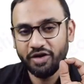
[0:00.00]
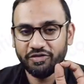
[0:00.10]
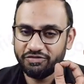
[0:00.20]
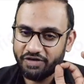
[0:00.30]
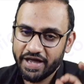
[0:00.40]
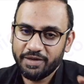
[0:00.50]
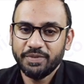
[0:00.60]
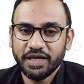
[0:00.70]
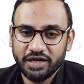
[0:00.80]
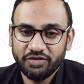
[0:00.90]

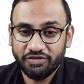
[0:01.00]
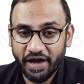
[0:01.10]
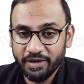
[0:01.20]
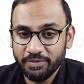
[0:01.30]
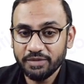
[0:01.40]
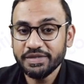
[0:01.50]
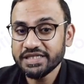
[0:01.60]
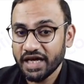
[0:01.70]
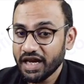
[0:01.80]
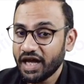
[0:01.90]
viable. Viable
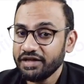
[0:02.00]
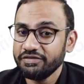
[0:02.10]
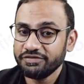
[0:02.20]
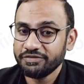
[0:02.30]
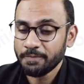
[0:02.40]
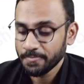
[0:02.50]
means alive.